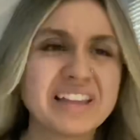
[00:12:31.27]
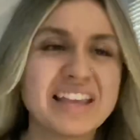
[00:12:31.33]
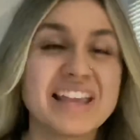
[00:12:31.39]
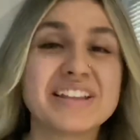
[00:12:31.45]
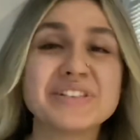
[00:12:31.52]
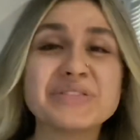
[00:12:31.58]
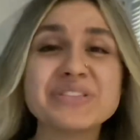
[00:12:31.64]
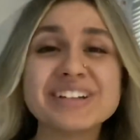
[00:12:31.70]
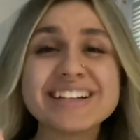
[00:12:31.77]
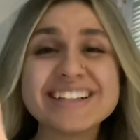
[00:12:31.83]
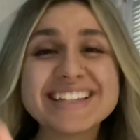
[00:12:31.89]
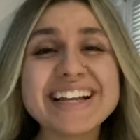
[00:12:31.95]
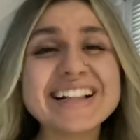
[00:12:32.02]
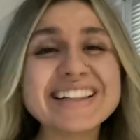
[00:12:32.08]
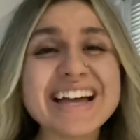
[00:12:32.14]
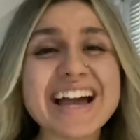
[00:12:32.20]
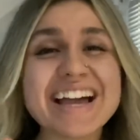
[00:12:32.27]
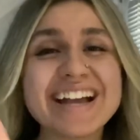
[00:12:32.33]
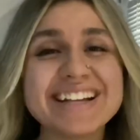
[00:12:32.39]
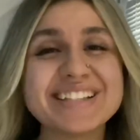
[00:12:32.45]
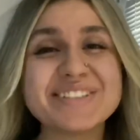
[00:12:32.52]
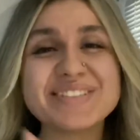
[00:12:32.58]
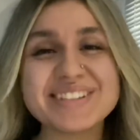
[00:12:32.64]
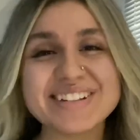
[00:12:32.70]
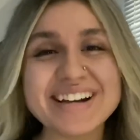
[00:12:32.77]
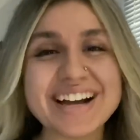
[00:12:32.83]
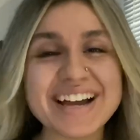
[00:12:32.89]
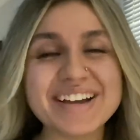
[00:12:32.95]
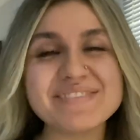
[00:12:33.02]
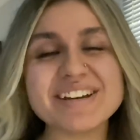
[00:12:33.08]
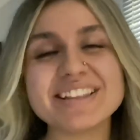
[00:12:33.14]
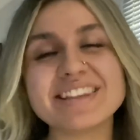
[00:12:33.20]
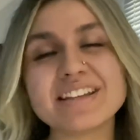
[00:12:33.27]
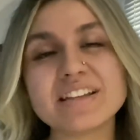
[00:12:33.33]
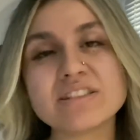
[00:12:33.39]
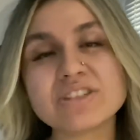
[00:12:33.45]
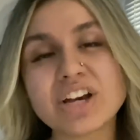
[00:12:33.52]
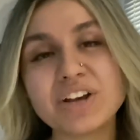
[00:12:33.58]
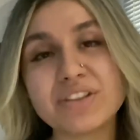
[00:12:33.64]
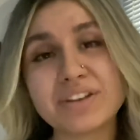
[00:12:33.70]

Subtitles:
Don't forget to like, subscribe, and then turn on